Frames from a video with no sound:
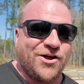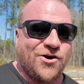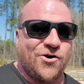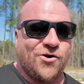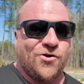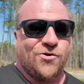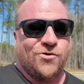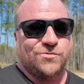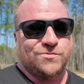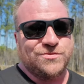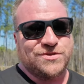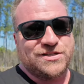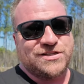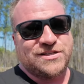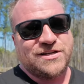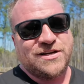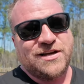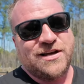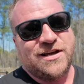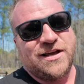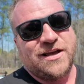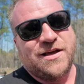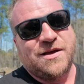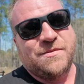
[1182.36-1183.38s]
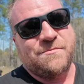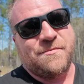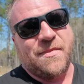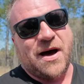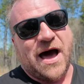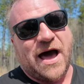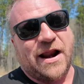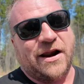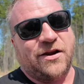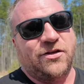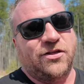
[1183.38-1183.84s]
Homes
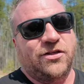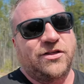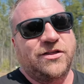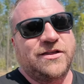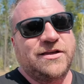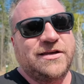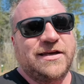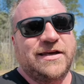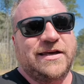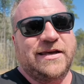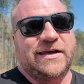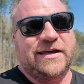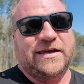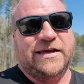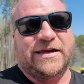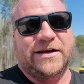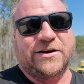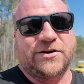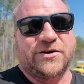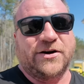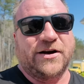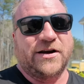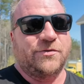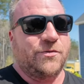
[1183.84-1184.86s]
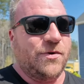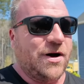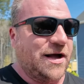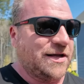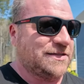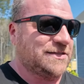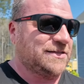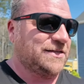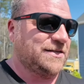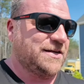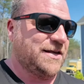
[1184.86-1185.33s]
model here in
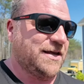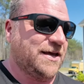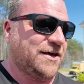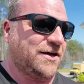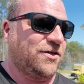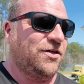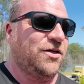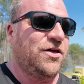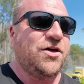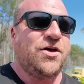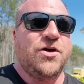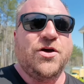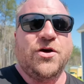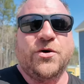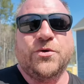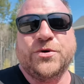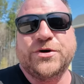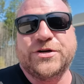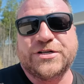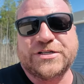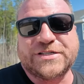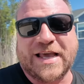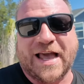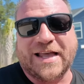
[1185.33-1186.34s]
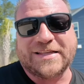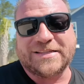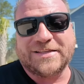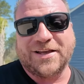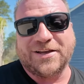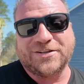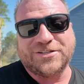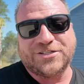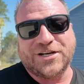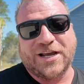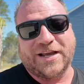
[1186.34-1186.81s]
Watson Hill. We just got
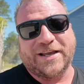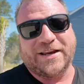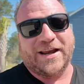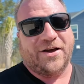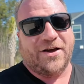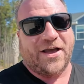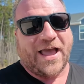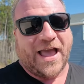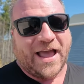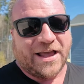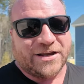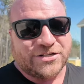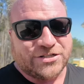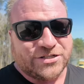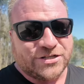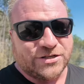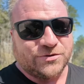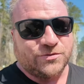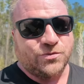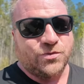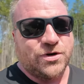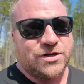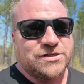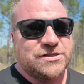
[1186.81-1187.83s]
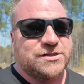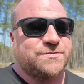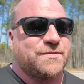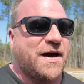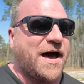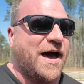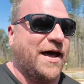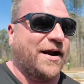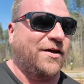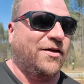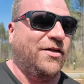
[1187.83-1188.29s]
done checking out Ashton Woods
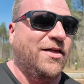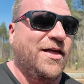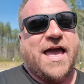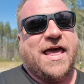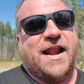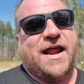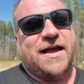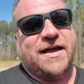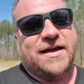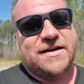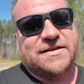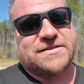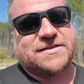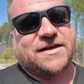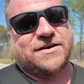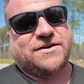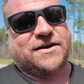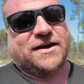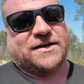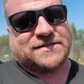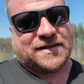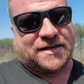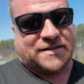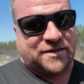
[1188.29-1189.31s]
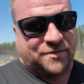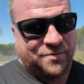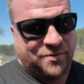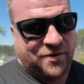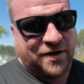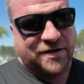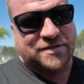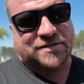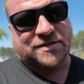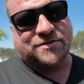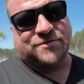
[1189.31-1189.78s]
model. And I gotta tell you guys, I have the
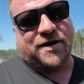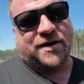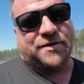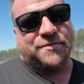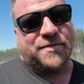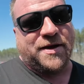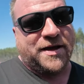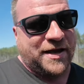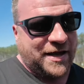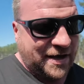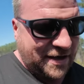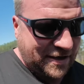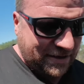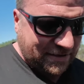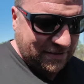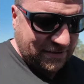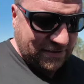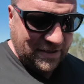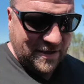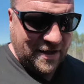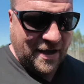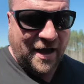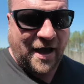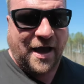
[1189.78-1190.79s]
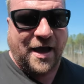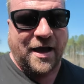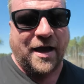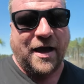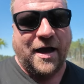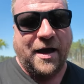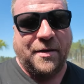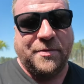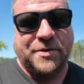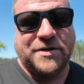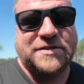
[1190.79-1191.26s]
pricing right in my hands.
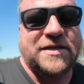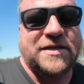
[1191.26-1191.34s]
I'm gonna